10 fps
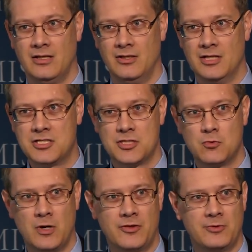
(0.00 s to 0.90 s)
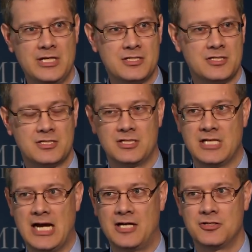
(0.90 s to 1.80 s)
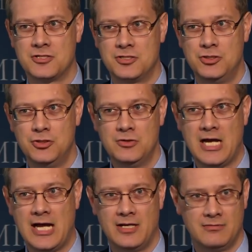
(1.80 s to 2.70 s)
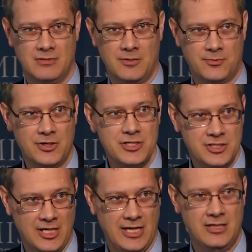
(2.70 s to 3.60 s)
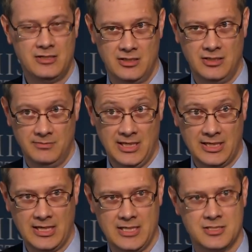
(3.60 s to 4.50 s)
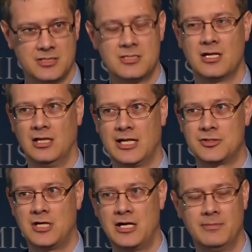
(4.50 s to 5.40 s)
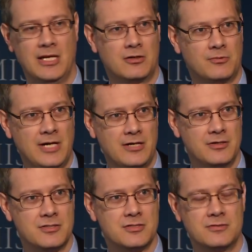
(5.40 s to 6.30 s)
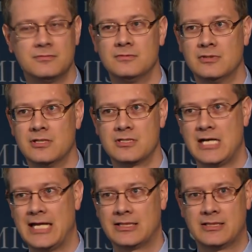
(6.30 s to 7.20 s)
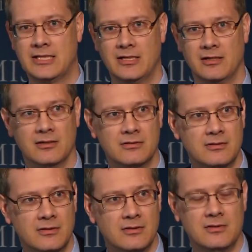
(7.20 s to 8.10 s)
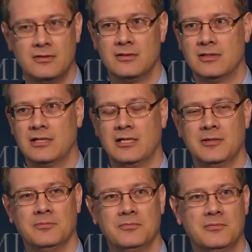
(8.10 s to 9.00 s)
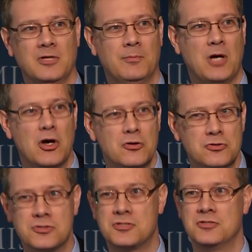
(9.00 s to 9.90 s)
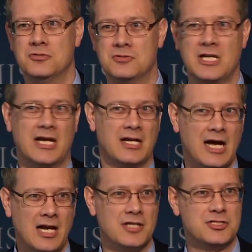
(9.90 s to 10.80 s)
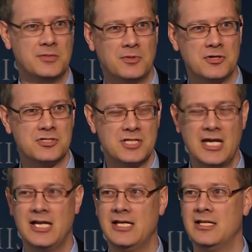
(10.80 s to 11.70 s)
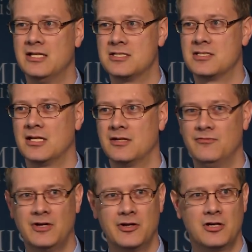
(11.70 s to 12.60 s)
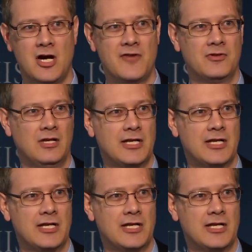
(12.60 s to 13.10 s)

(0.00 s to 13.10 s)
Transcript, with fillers: this is one of the reasons that doctors do not appreciate, in many cases, electronic medical records. It's not that they are um, opposed to technology per se, it's that very often